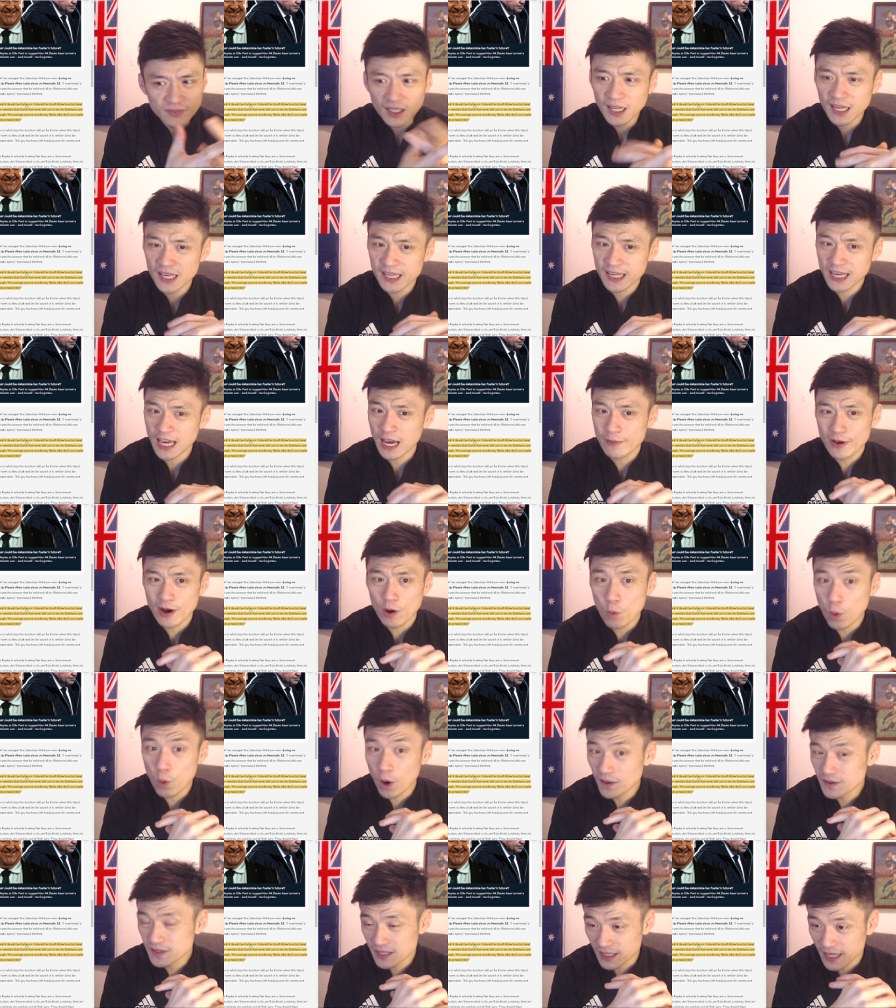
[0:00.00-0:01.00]
he came out
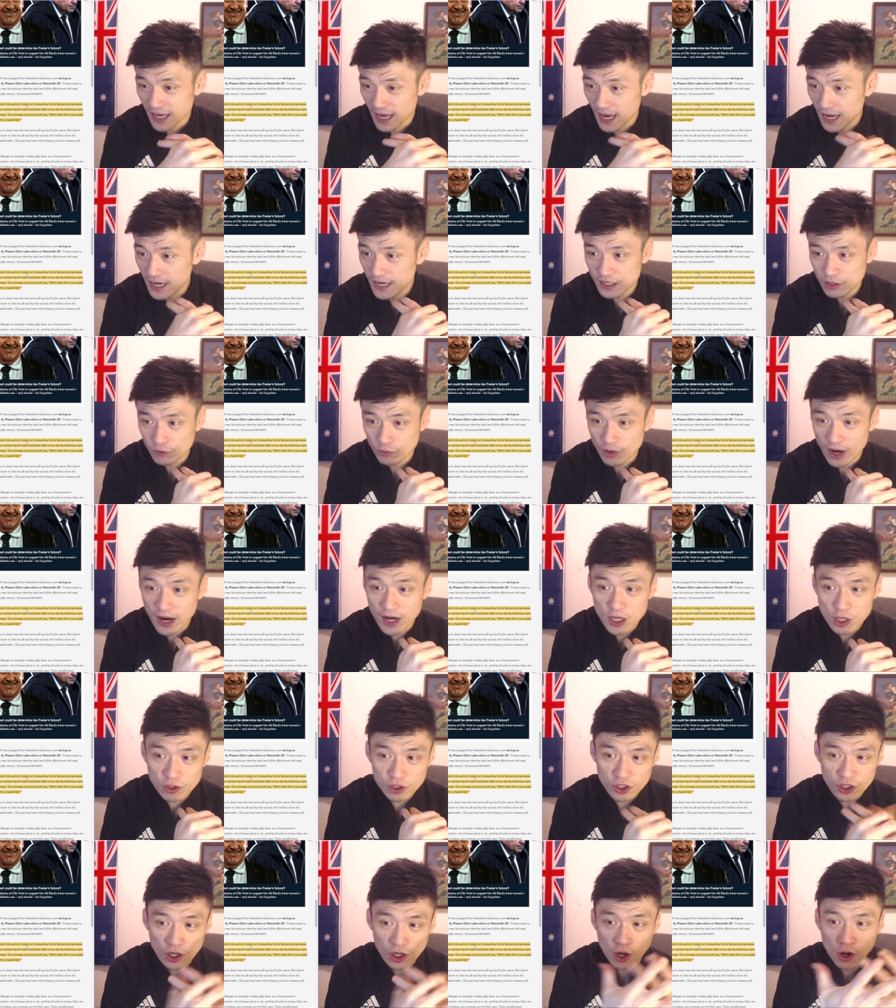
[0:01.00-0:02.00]
once again in a radio
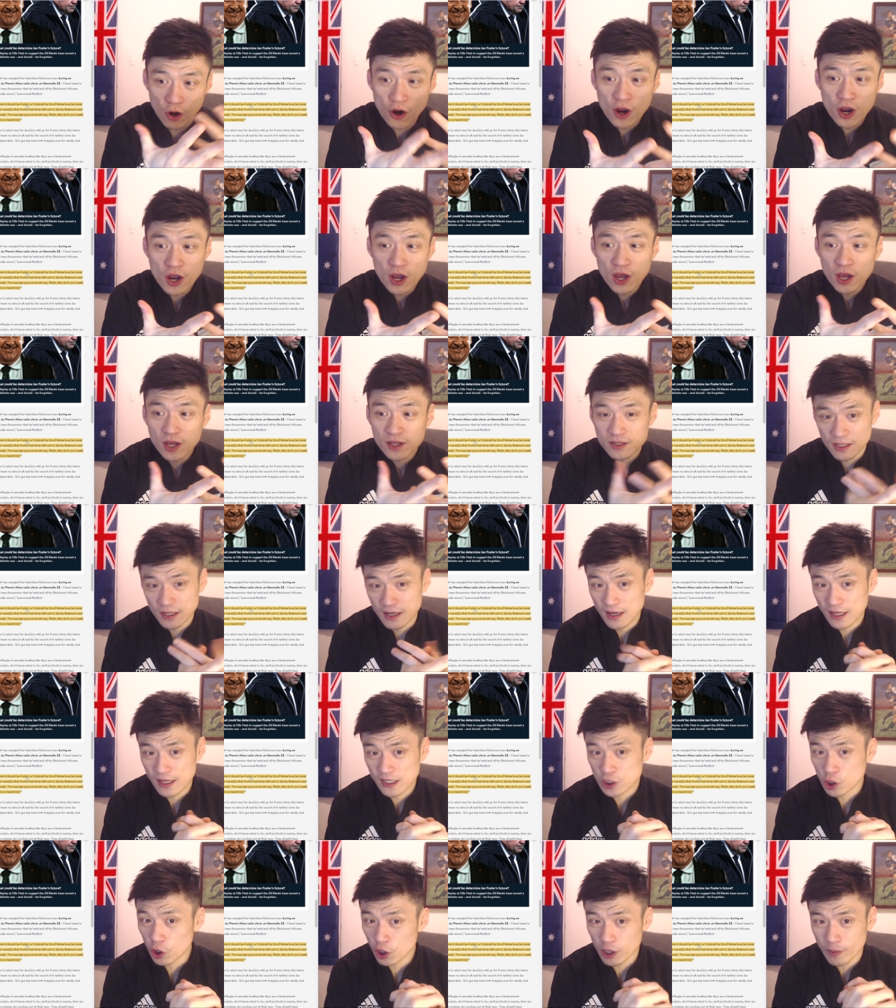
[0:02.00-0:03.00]
show to
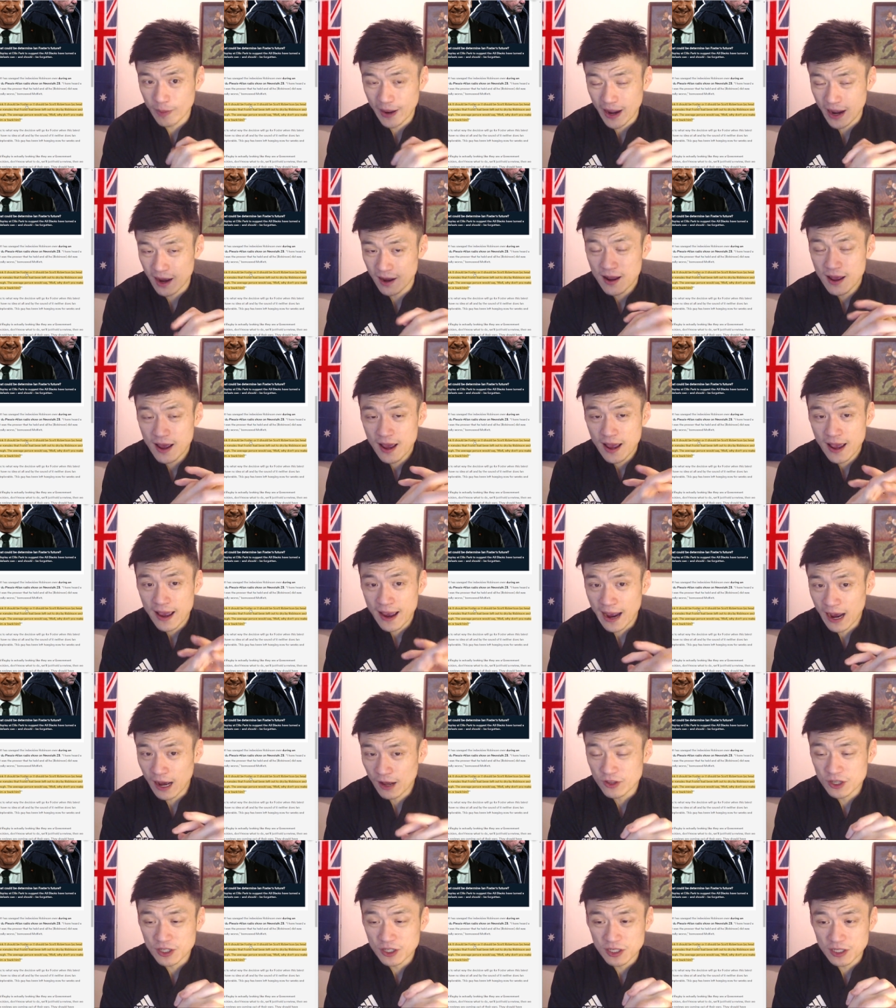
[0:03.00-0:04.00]
talk about
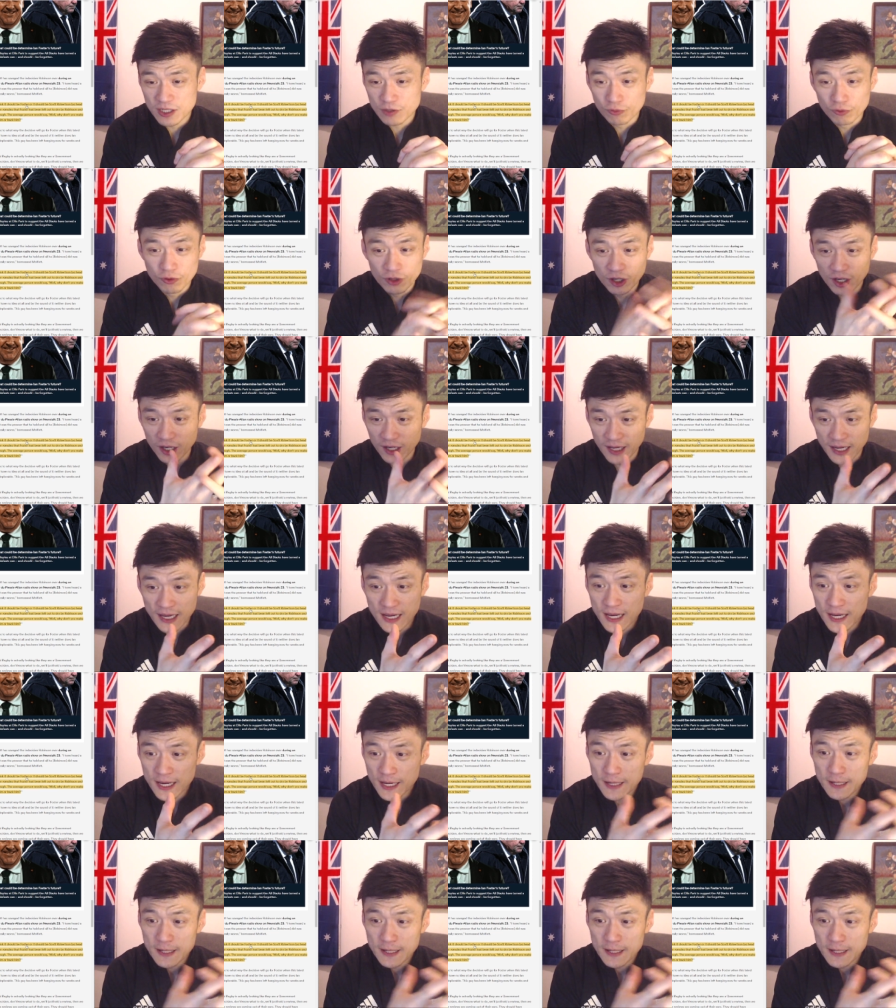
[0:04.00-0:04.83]
how this is really,